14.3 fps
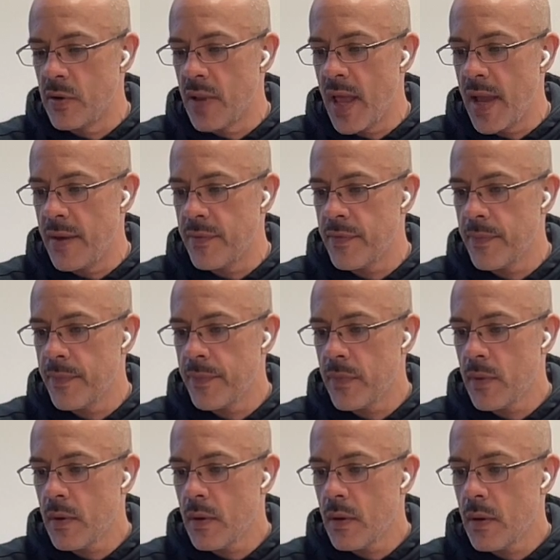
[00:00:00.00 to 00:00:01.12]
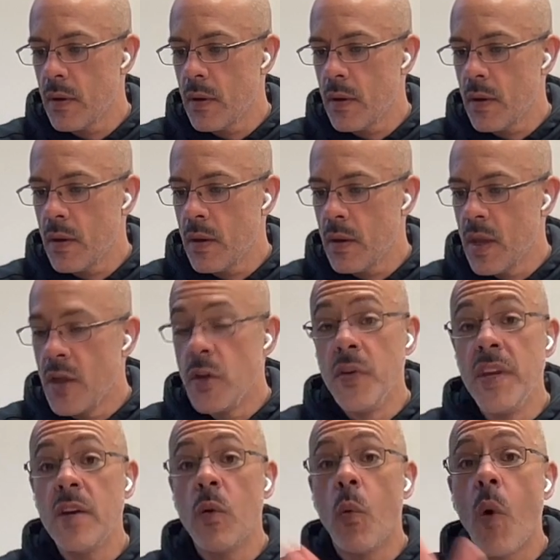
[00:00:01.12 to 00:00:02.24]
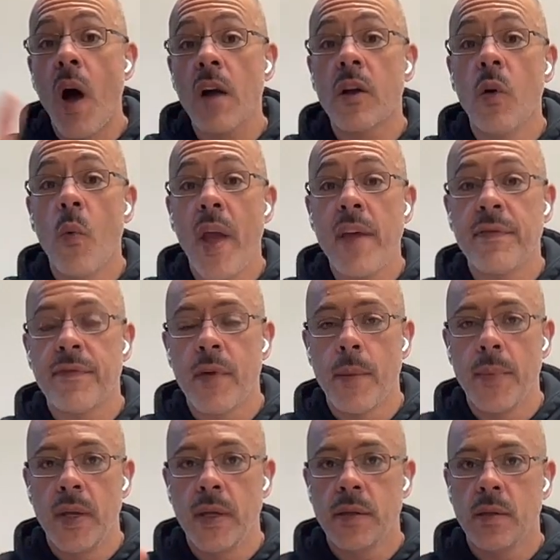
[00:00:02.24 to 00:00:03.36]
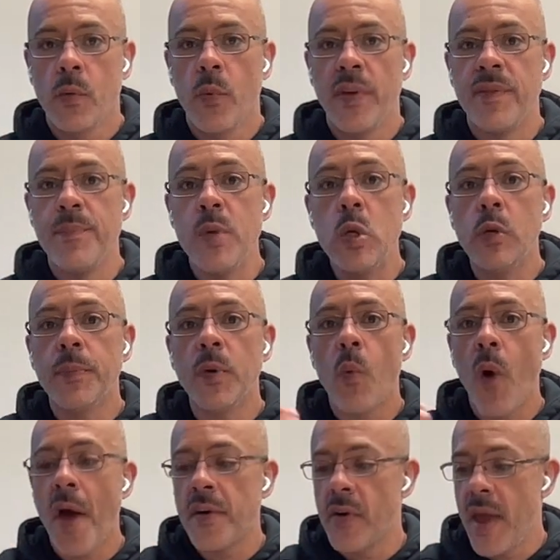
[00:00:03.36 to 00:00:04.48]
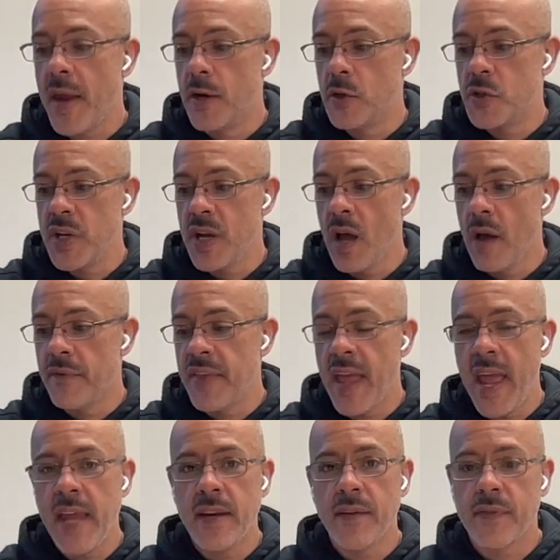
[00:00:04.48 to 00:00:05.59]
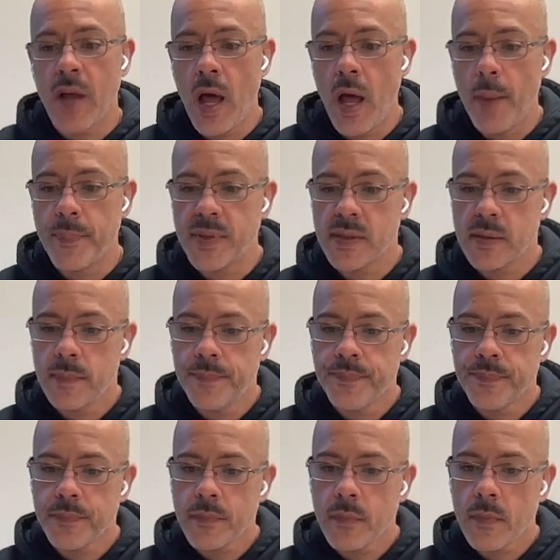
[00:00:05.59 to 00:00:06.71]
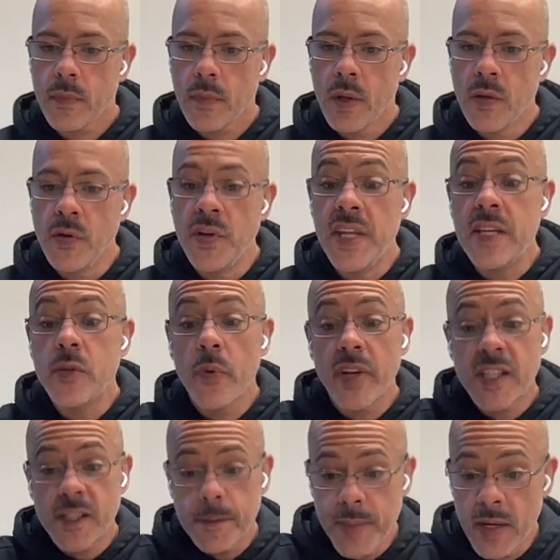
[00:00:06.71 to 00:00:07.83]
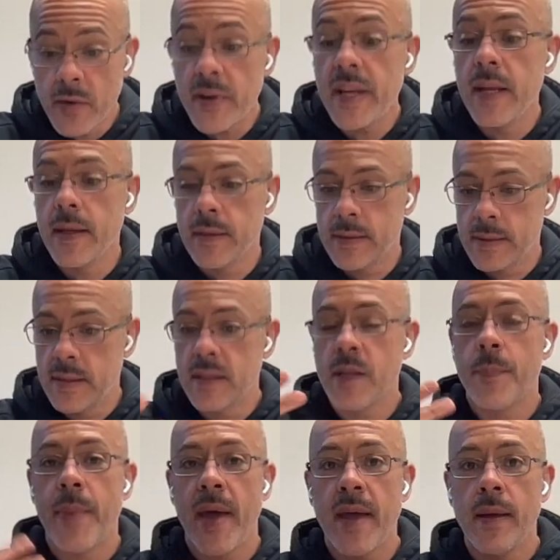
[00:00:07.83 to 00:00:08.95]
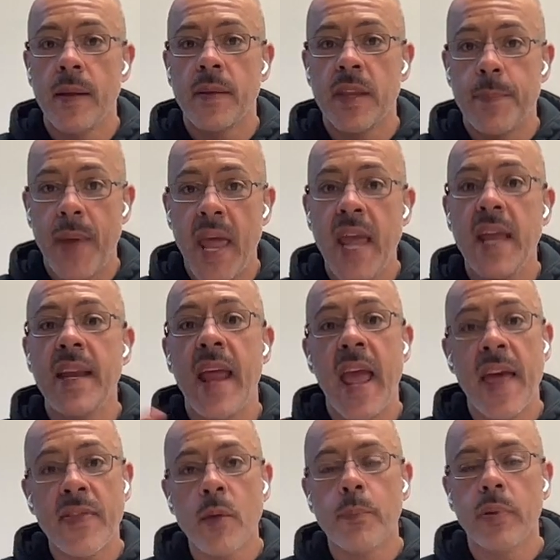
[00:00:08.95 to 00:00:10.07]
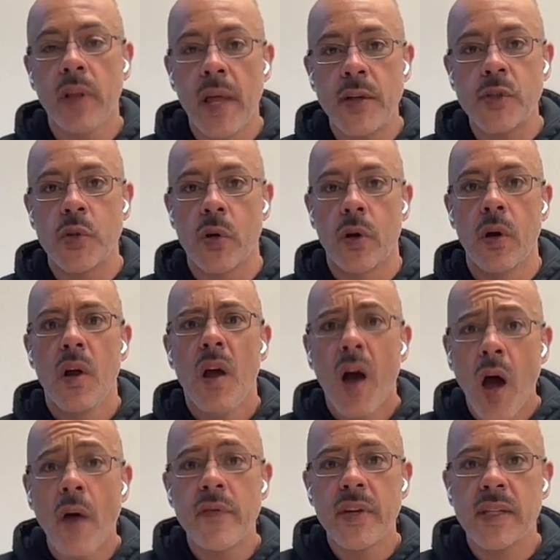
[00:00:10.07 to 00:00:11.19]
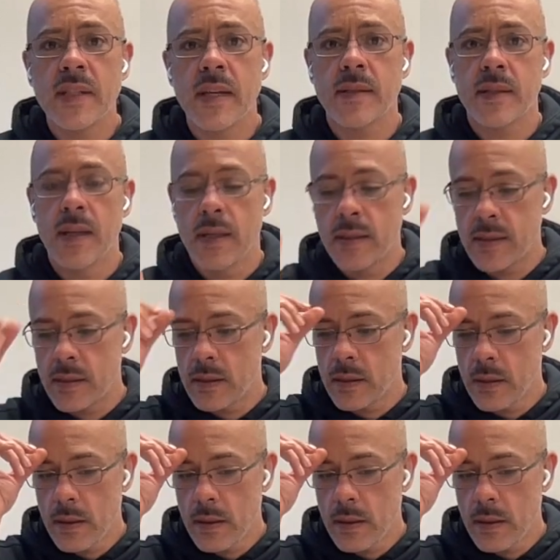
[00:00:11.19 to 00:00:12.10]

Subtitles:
life, you need to walk away from it with mutable water energy of the 8 of Cups. You need to experience the pain and the pleasure of existence.